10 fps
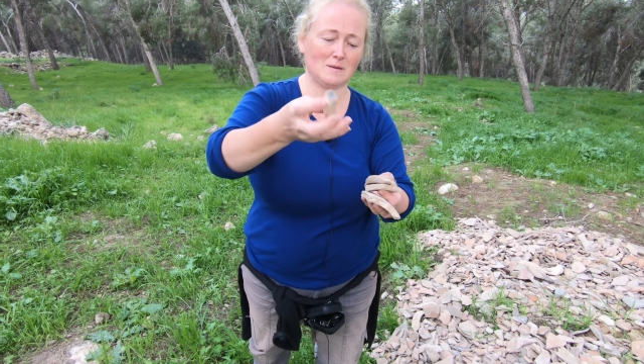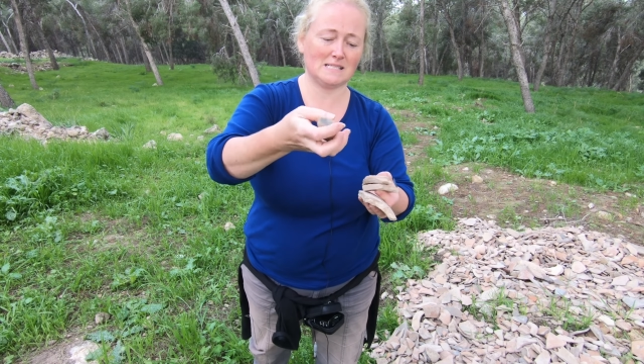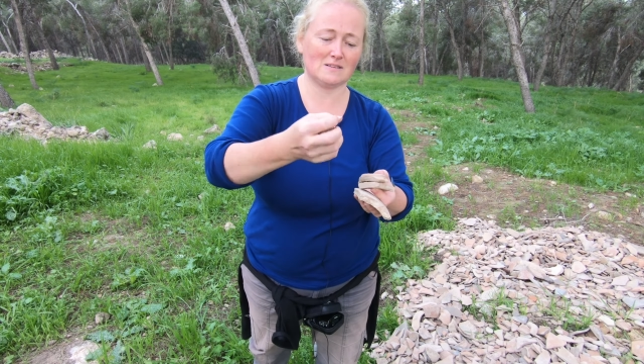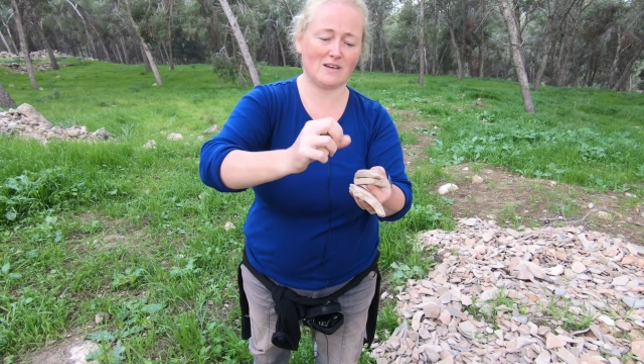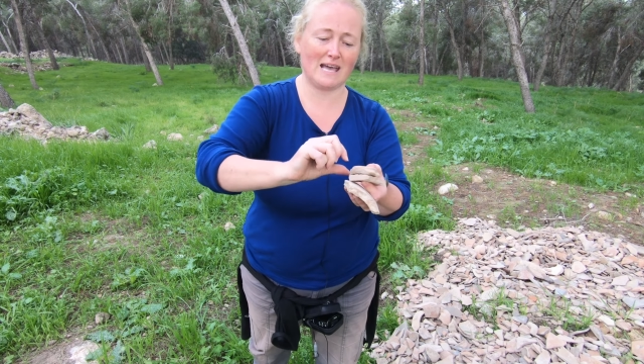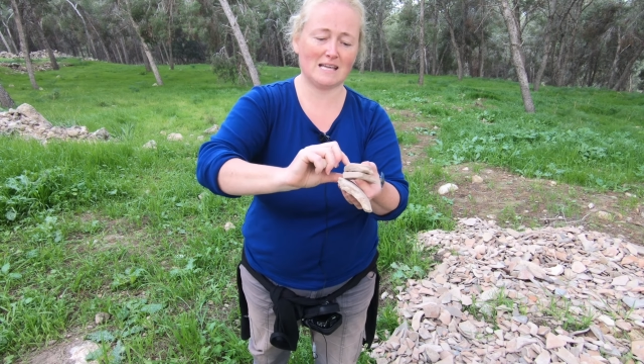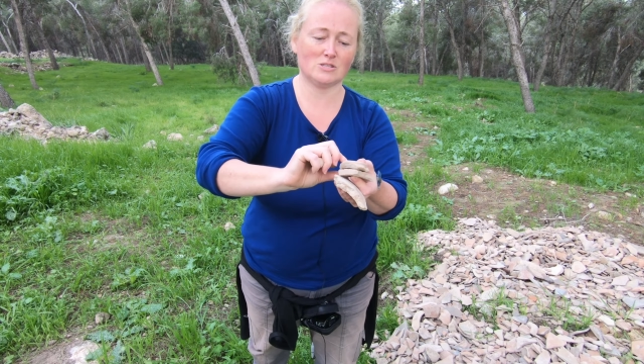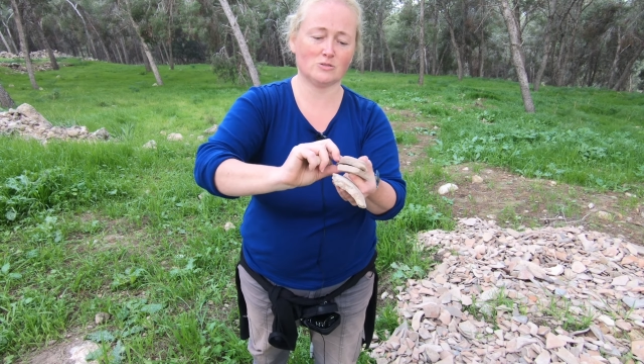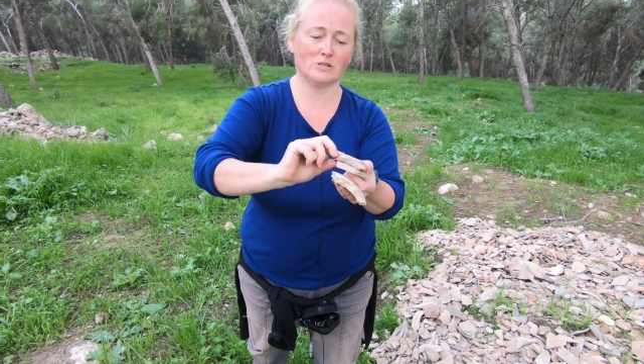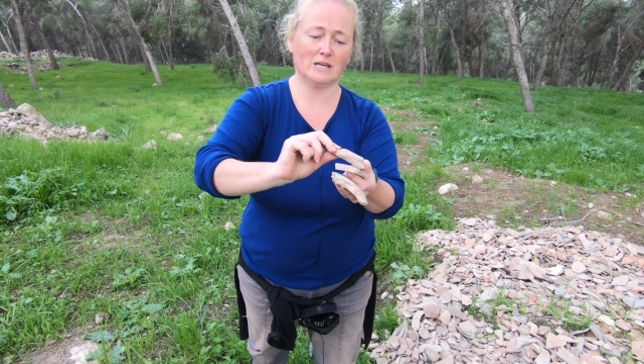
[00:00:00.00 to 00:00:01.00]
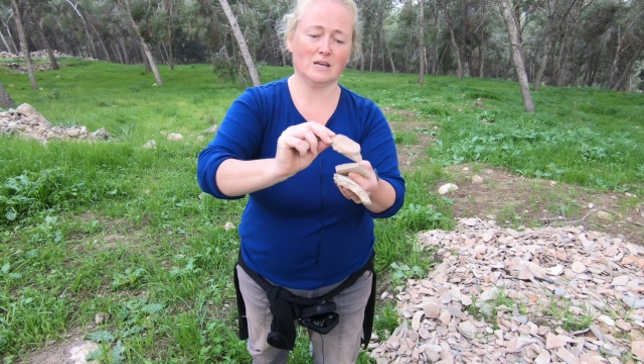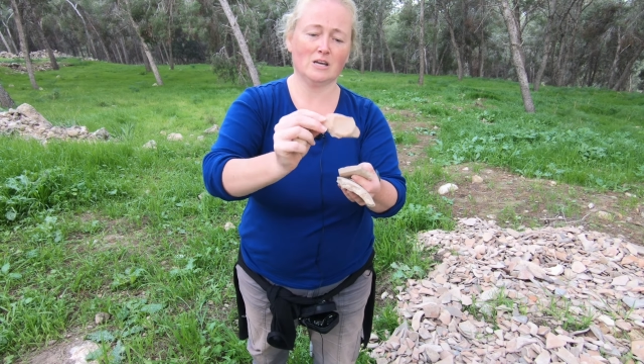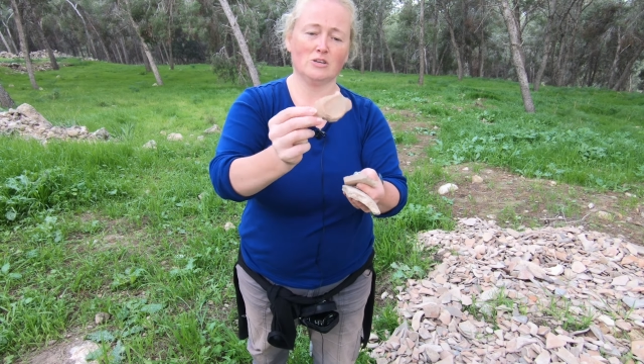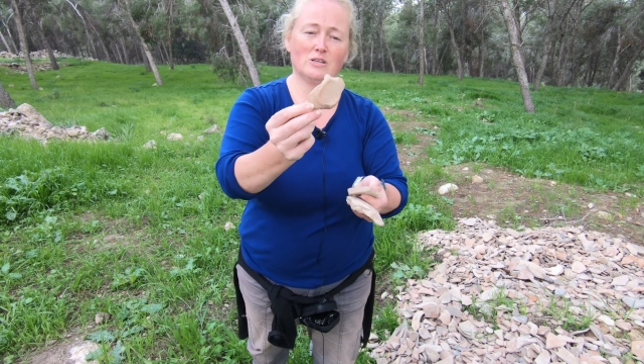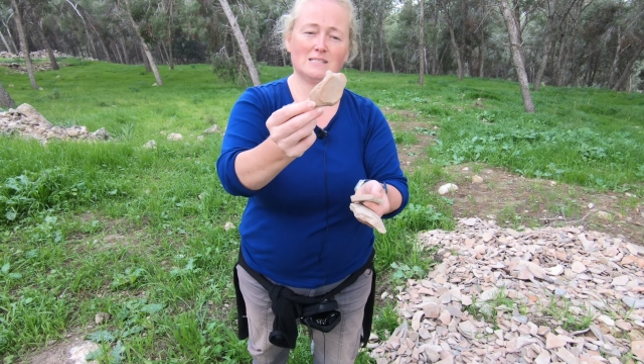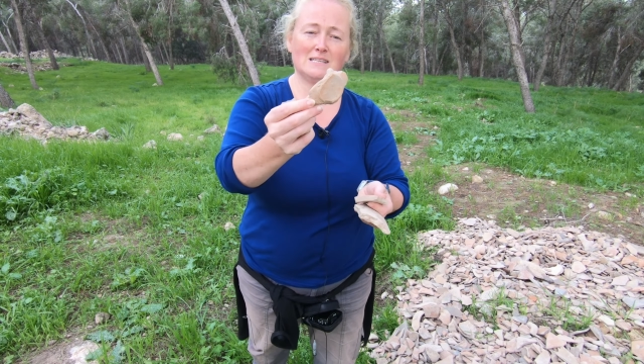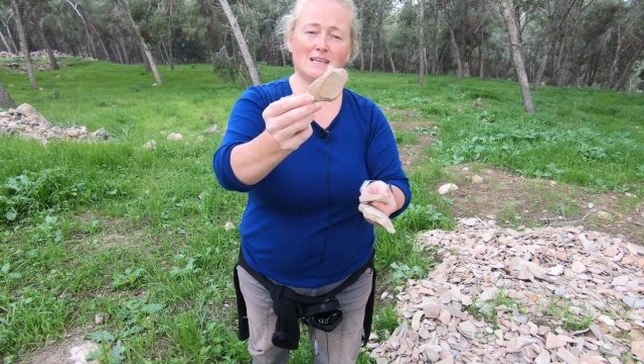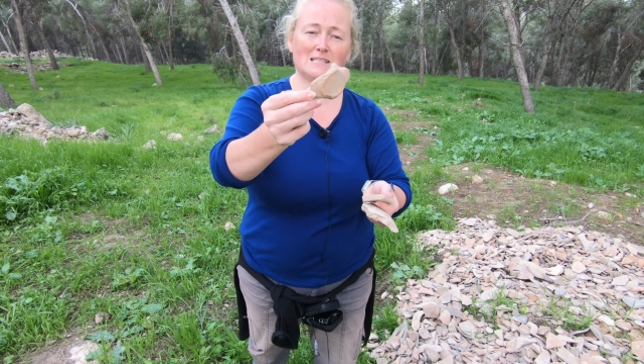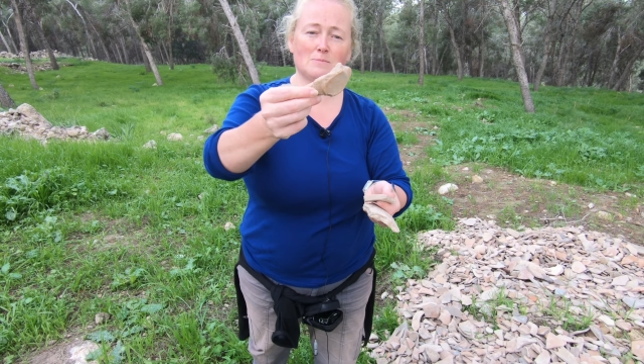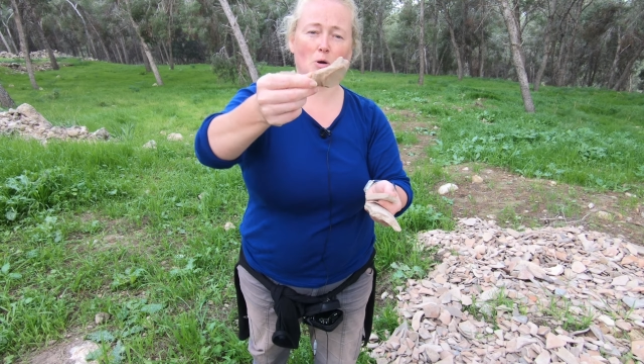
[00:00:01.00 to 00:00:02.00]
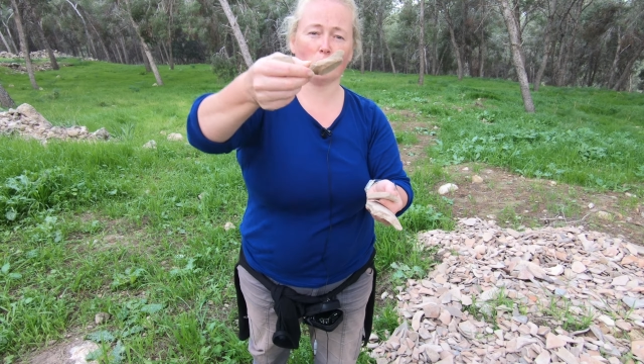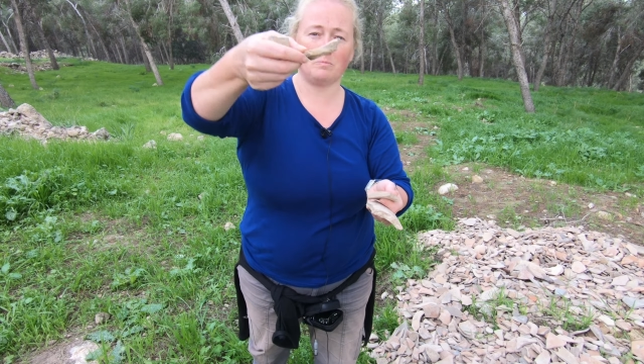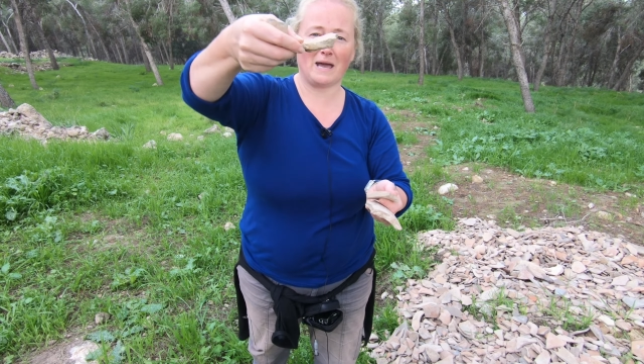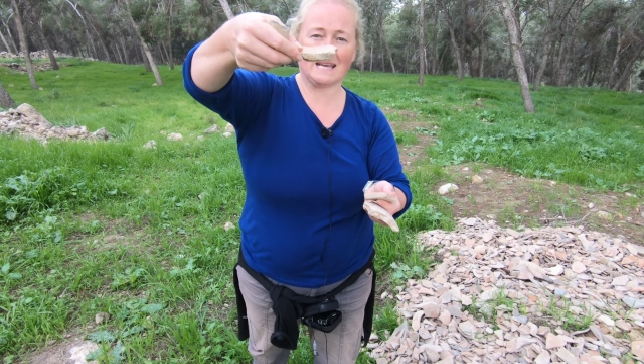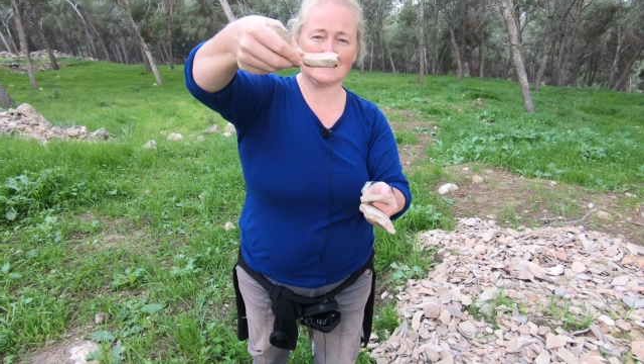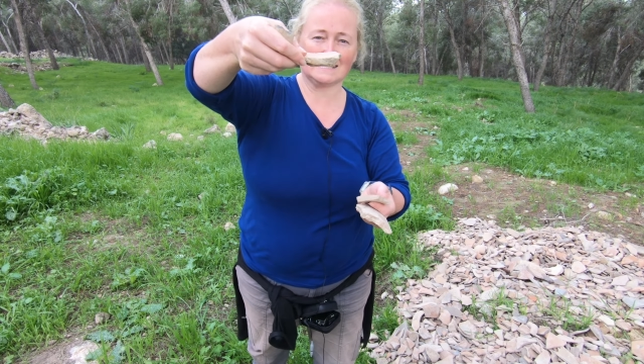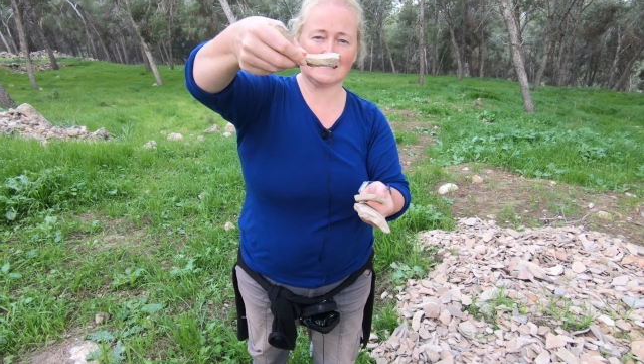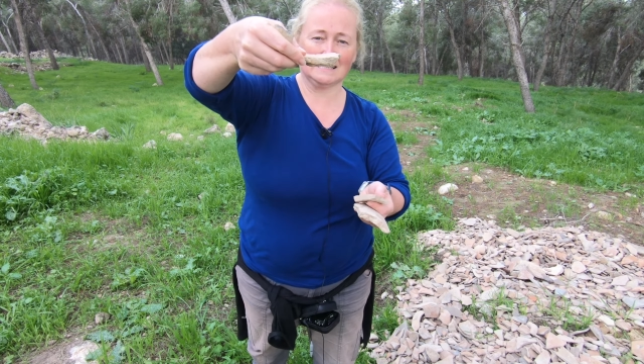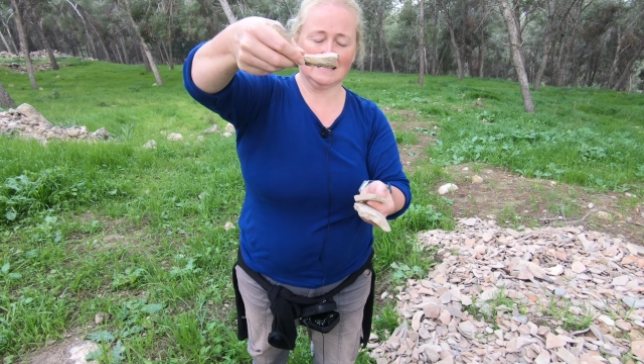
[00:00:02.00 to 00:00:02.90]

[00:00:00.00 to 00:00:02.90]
a piece of a handle, you can see that's a pot base.